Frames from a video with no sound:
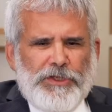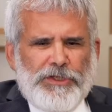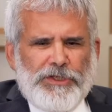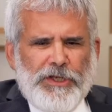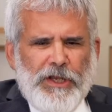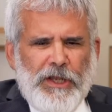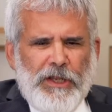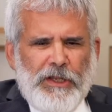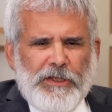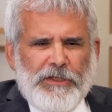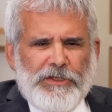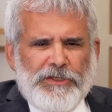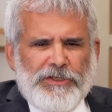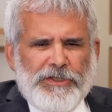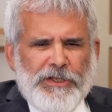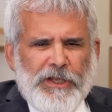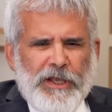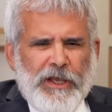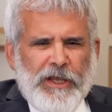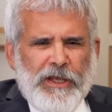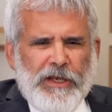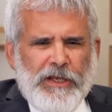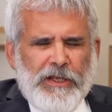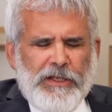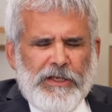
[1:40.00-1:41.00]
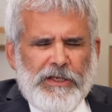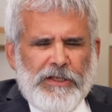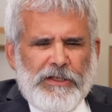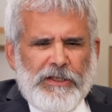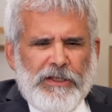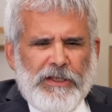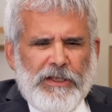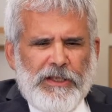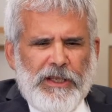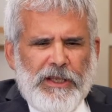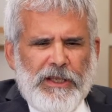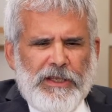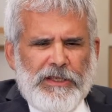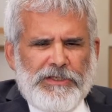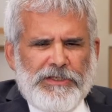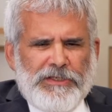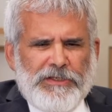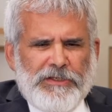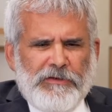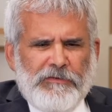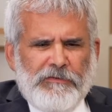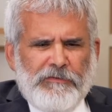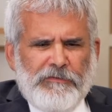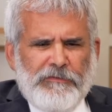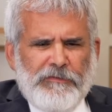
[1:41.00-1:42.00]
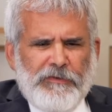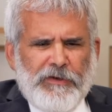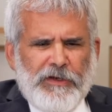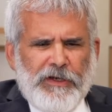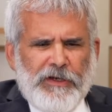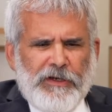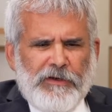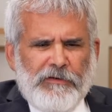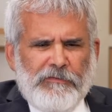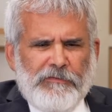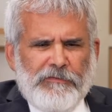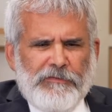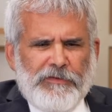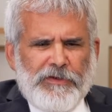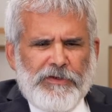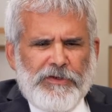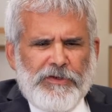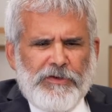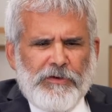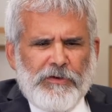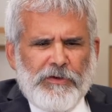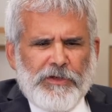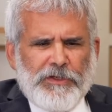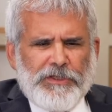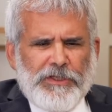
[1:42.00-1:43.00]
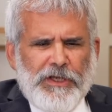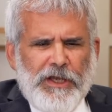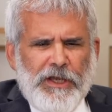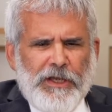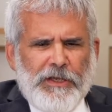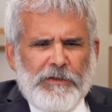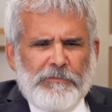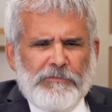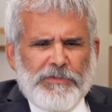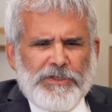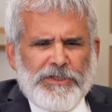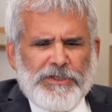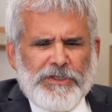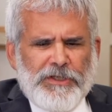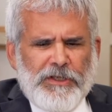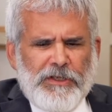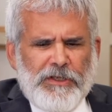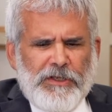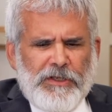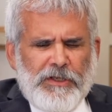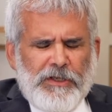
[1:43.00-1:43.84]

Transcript: challenged that, and in the case of, of the New York Times,